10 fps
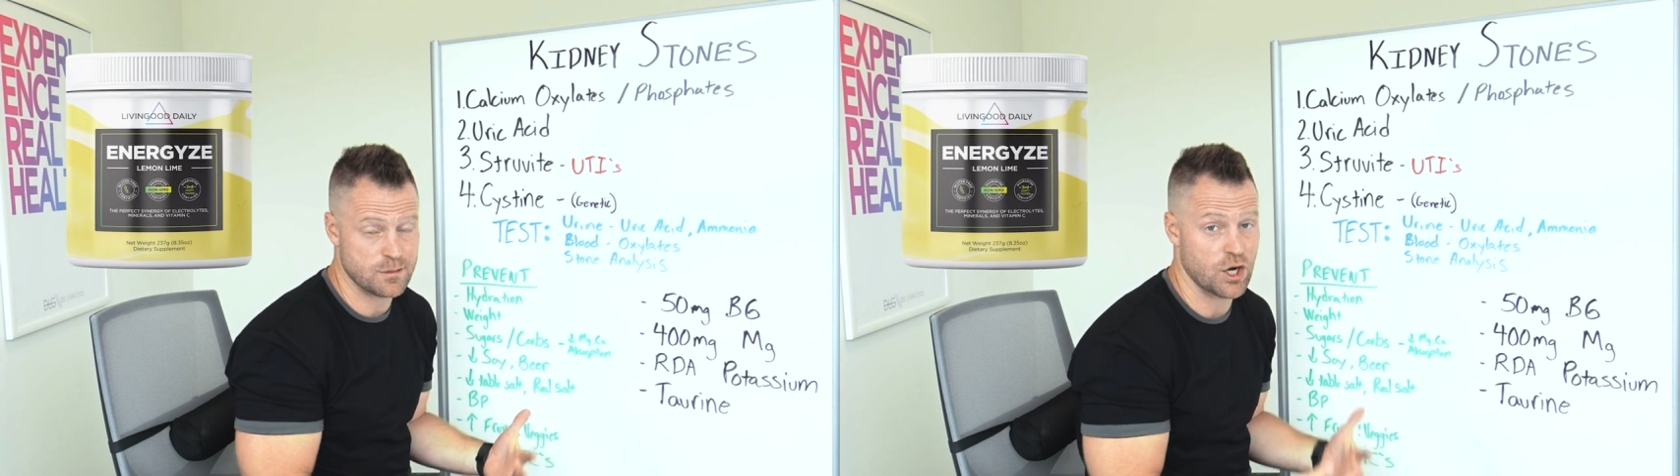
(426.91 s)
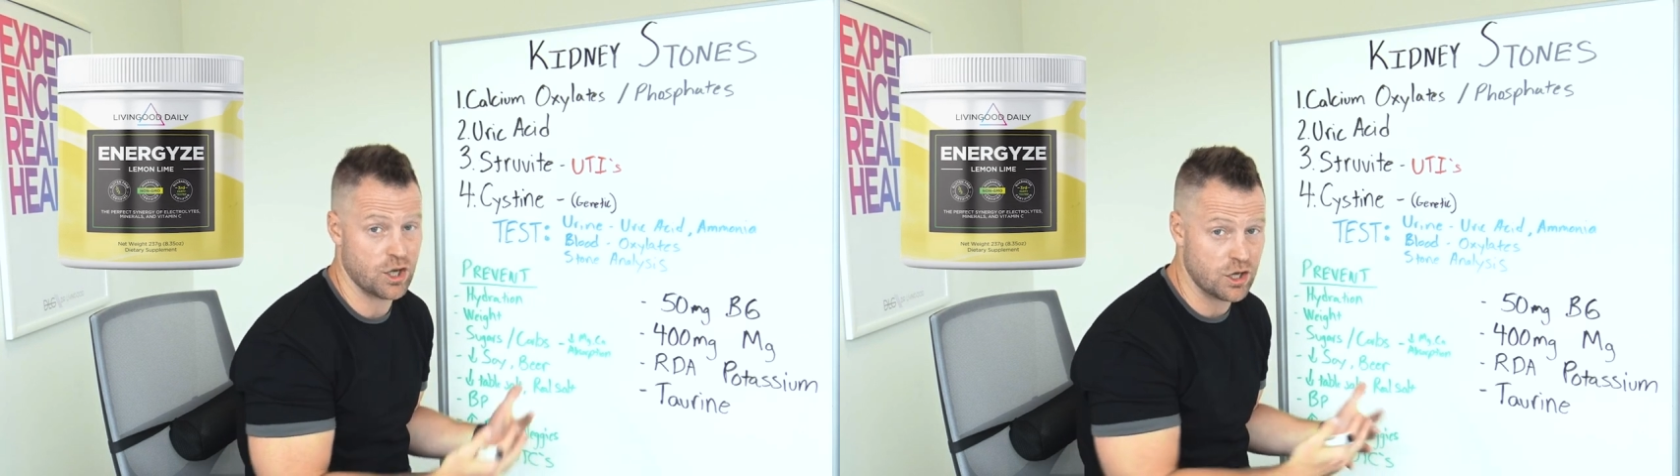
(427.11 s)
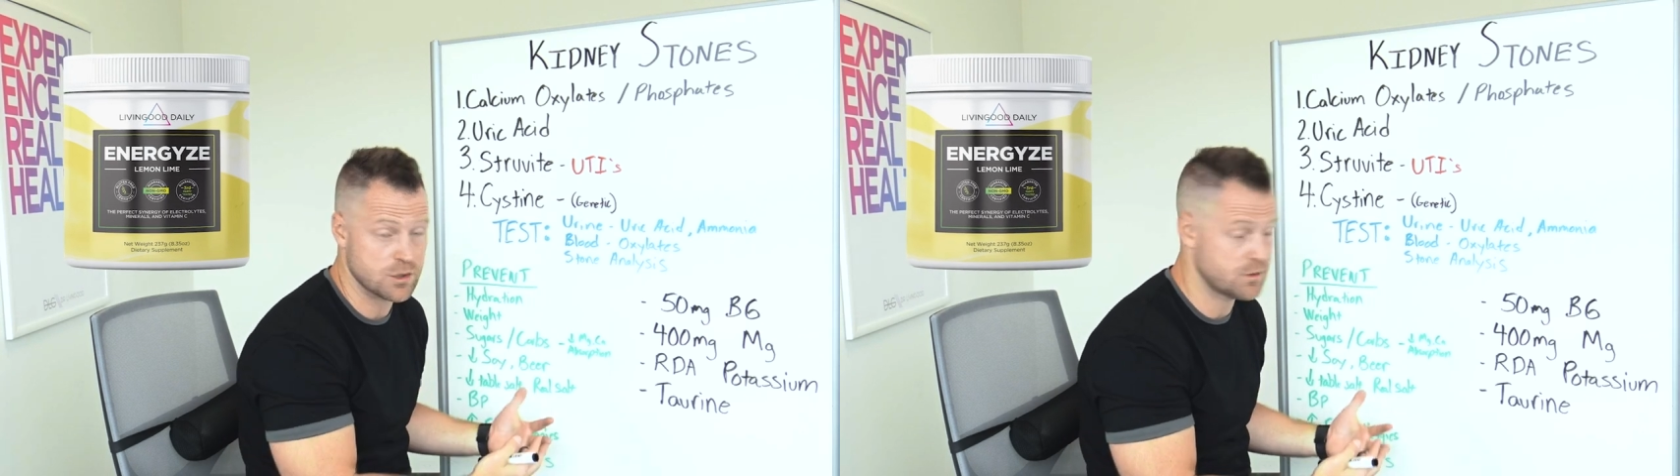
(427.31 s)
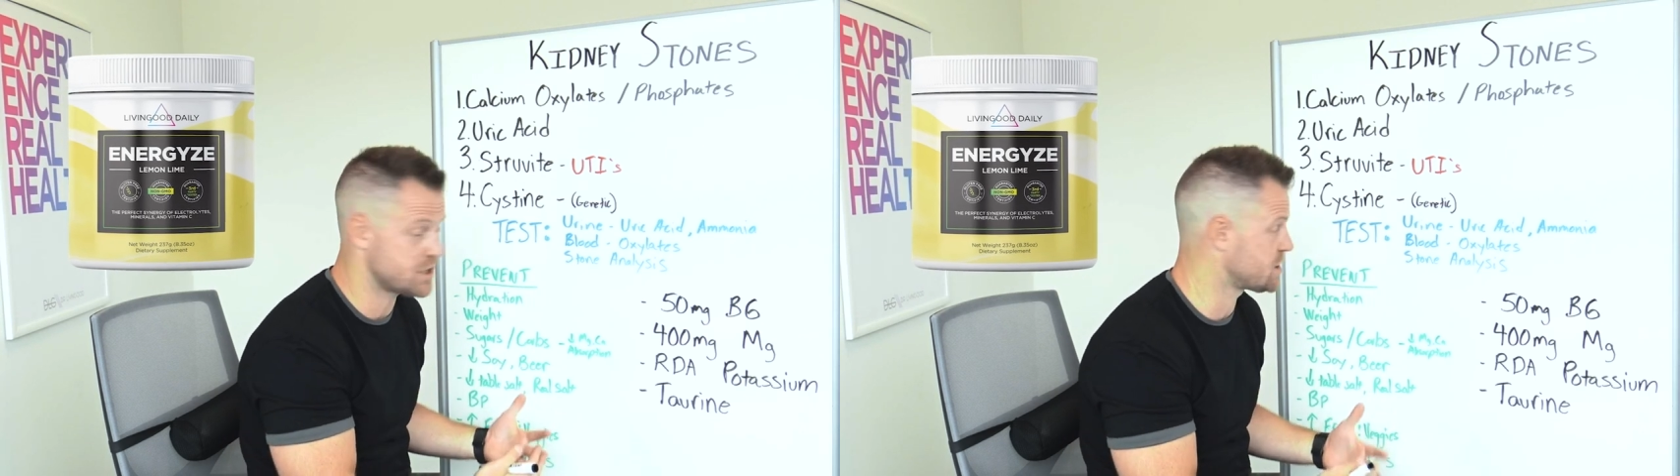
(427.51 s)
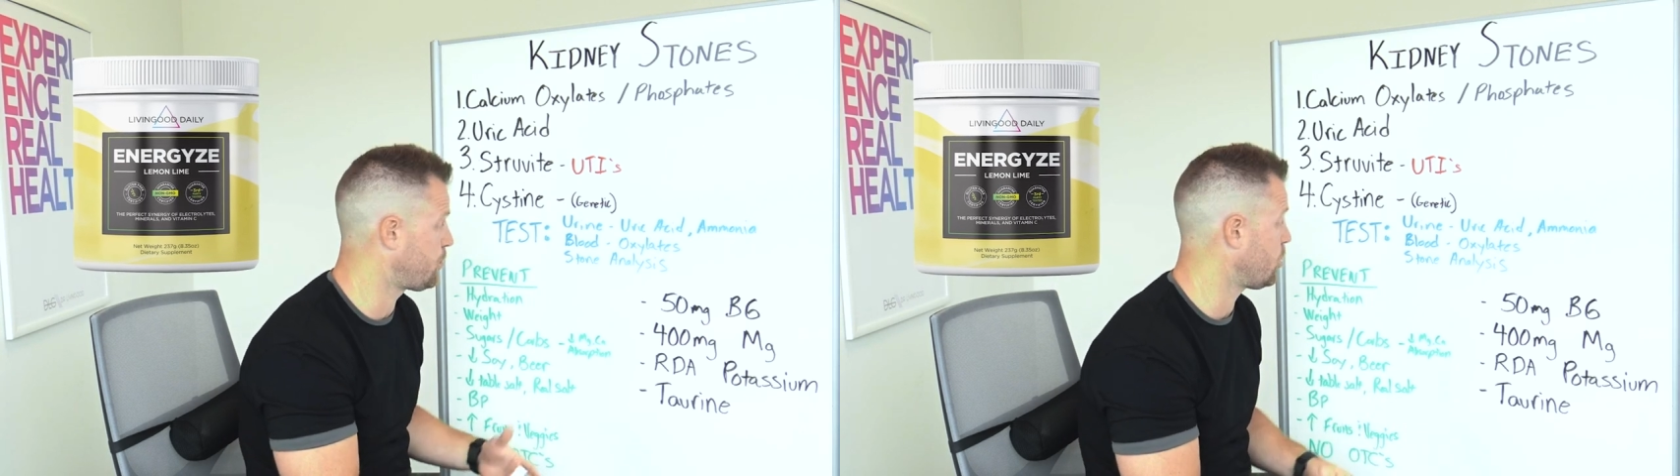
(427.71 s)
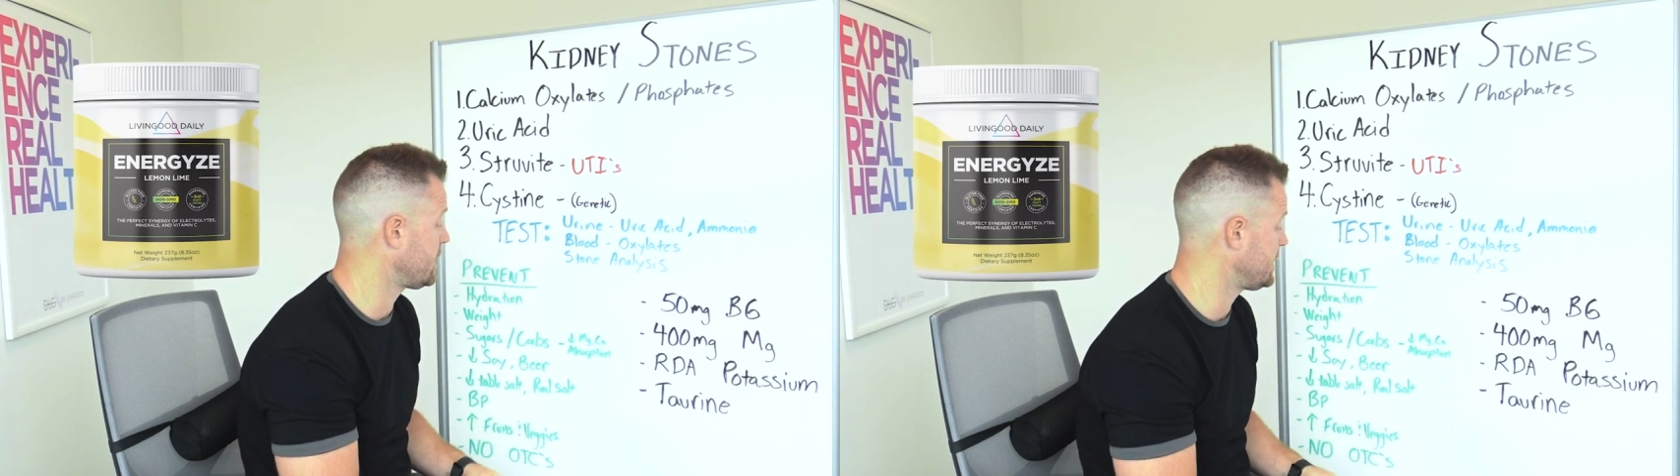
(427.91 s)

It also is supporting the